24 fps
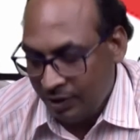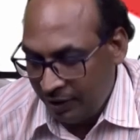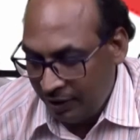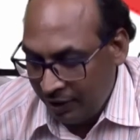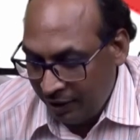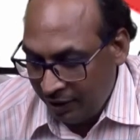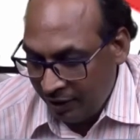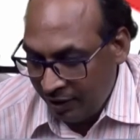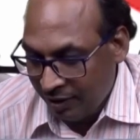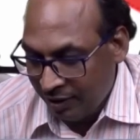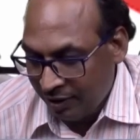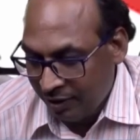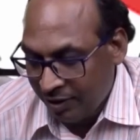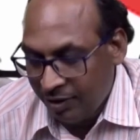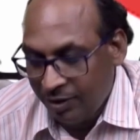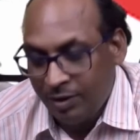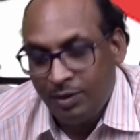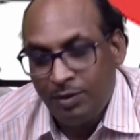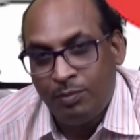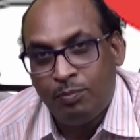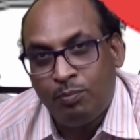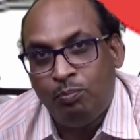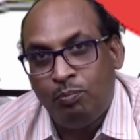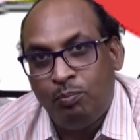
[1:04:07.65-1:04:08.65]
in
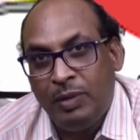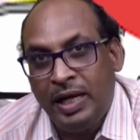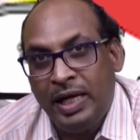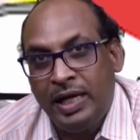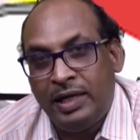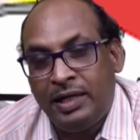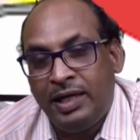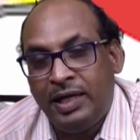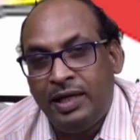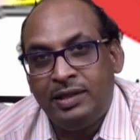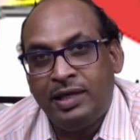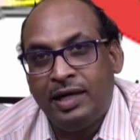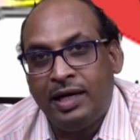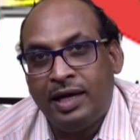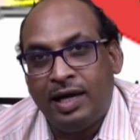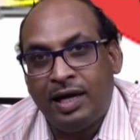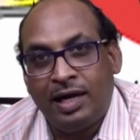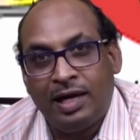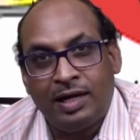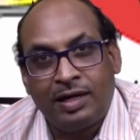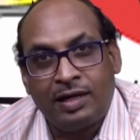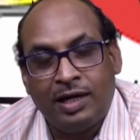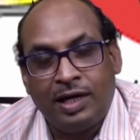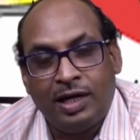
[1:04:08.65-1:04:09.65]
making the
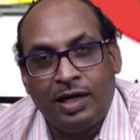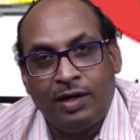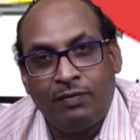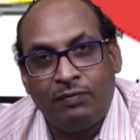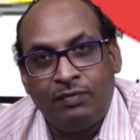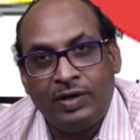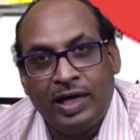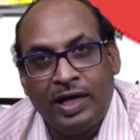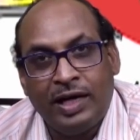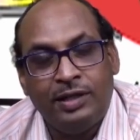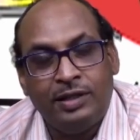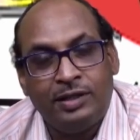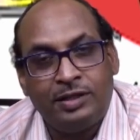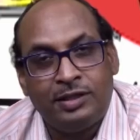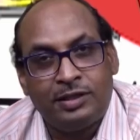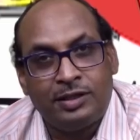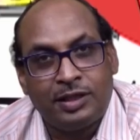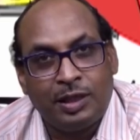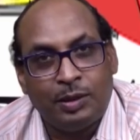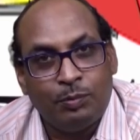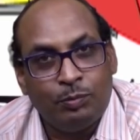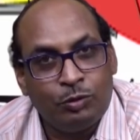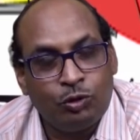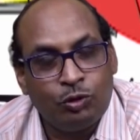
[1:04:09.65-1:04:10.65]
aircraft as
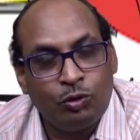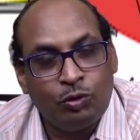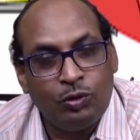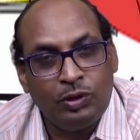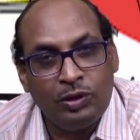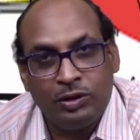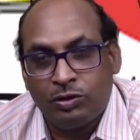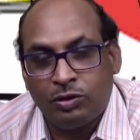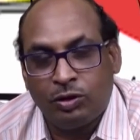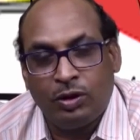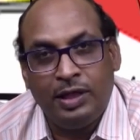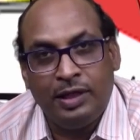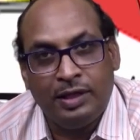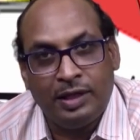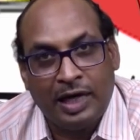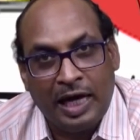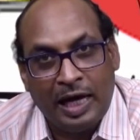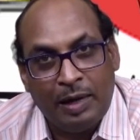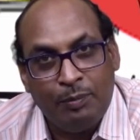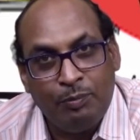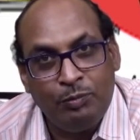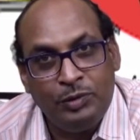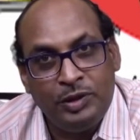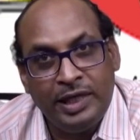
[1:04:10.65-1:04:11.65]

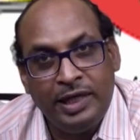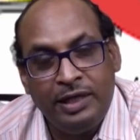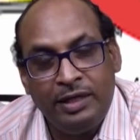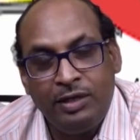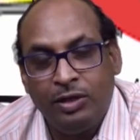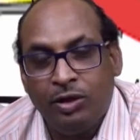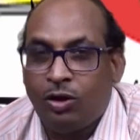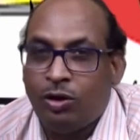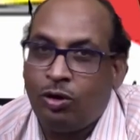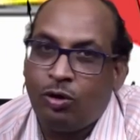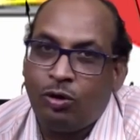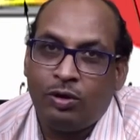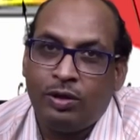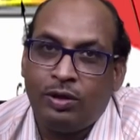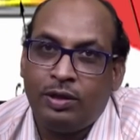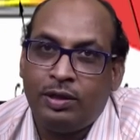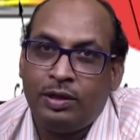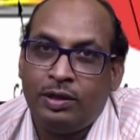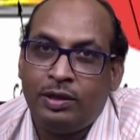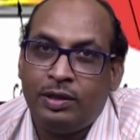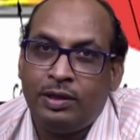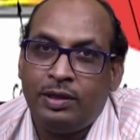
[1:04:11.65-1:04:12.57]
ramjet or